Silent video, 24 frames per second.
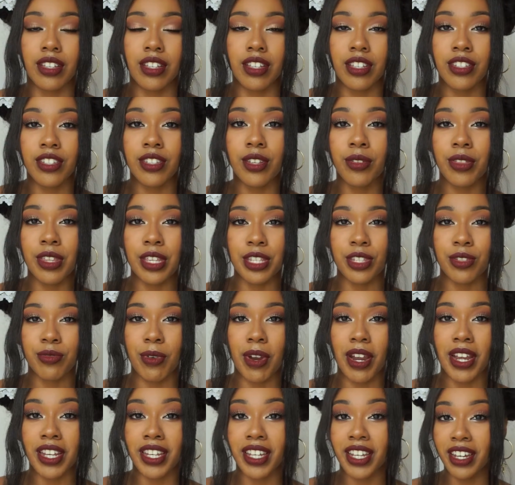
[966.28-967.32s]
So this
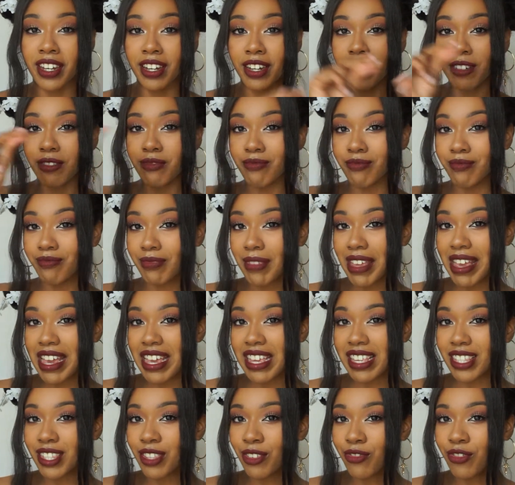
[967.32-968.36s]
right here
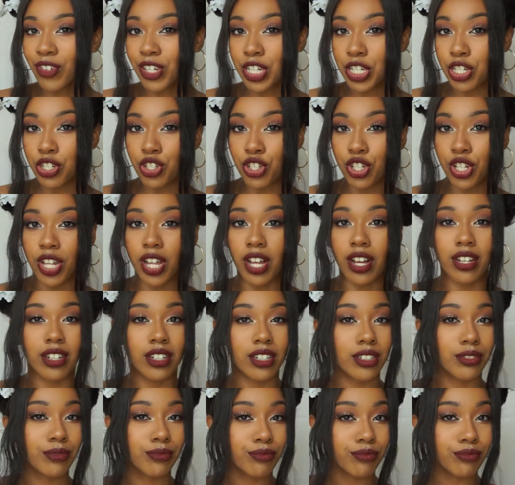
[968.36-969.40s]
is the finished look.
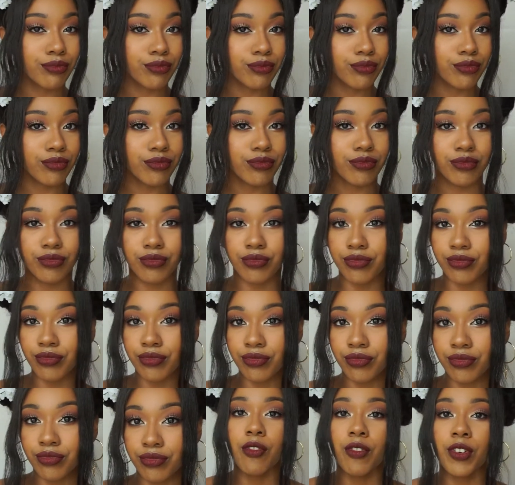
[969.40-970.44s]

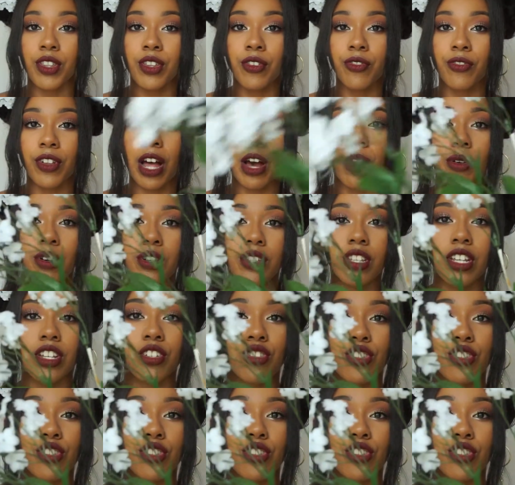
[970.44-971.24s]
For the flowers, I